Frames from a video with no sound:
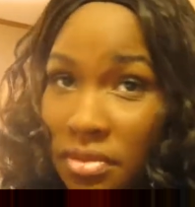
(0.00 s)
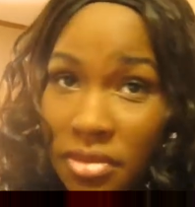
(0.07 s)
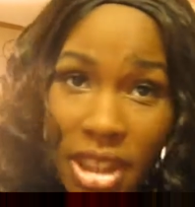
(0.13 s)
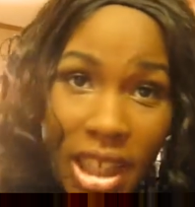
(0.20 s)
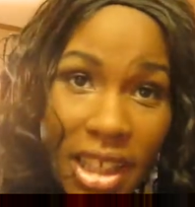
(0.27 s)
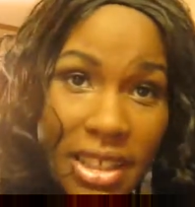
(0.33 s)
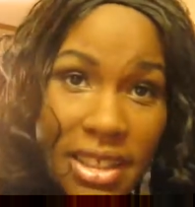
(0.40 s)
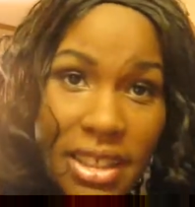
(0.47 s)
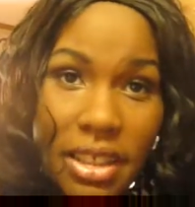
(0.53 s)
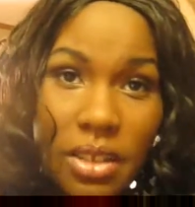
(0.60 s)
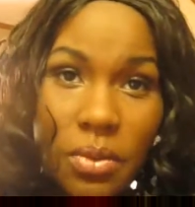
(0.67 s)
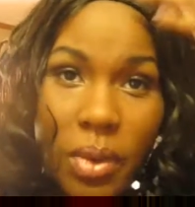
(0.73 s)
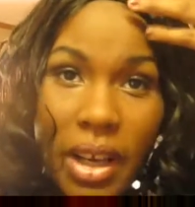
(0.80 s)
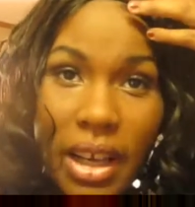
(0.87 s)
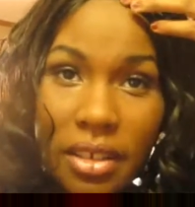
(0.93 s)
It sits
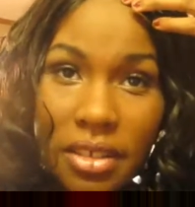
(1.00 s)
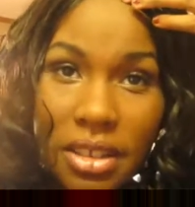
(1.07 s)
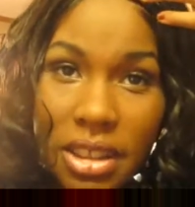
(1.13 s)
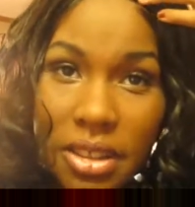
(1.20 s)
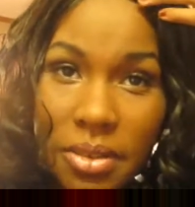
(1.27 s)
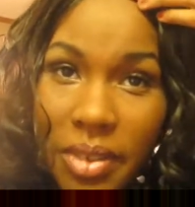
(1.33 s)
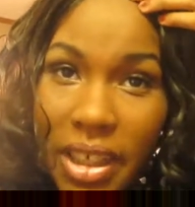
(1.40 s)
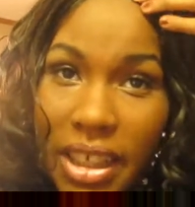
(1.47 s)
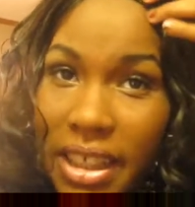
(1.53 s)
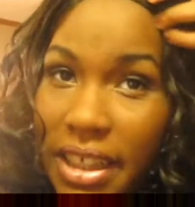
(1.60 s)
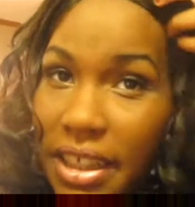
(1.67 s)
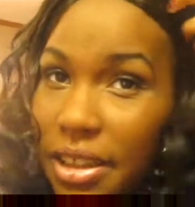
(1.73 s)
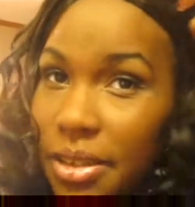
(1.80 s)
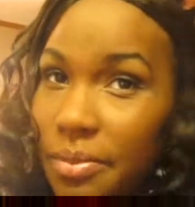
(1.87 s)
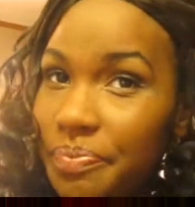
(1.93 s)
well just right
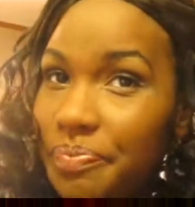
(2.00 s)
here.